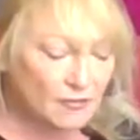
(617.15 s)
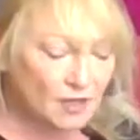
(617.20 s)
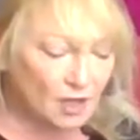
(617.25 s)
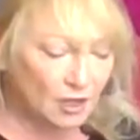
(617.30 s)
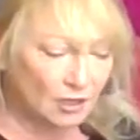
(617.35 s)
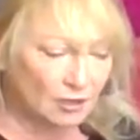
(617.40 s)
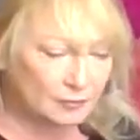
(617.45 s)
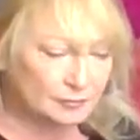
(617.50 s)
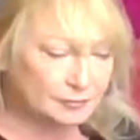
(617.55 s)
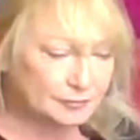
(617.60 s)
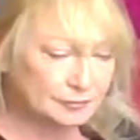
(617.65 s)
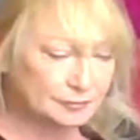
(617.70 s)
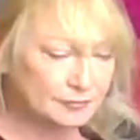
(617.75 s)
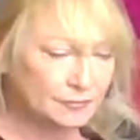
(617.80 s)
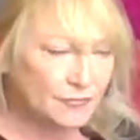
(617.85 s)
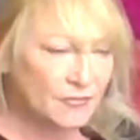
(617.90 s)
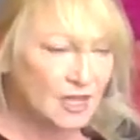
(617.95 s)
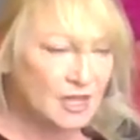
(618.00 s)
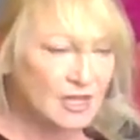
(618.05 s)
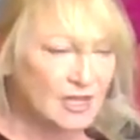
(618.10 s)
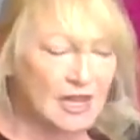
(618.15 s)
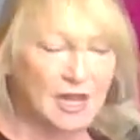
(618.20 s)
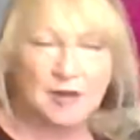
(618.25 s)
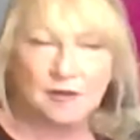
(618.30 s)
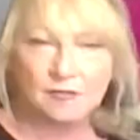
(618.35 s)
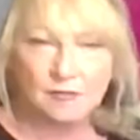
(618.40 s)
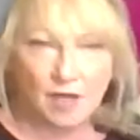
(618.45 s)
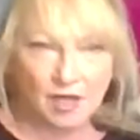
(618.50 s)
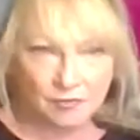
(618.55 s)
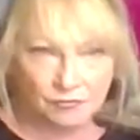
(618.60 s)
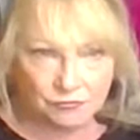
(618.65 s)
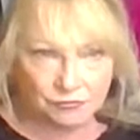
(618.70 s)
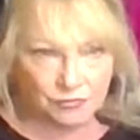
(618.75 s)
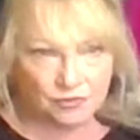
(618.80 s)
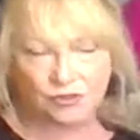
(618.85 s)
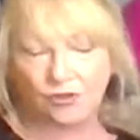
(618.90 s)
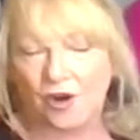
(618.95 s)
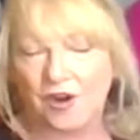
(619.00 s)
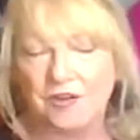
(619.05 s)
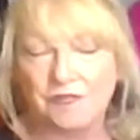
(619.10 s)
and
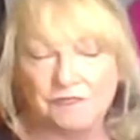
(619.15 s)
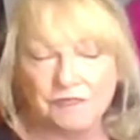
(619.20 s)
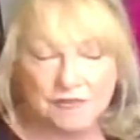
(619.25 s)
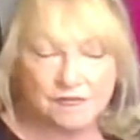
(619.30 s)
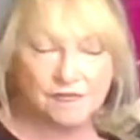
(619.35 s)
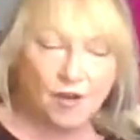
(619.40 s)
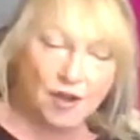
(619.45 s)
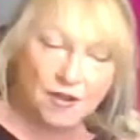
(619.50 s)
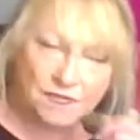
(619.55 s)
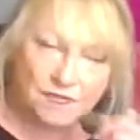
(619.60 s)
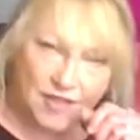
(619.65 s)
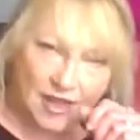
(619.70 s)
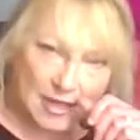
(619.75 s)
trying to revive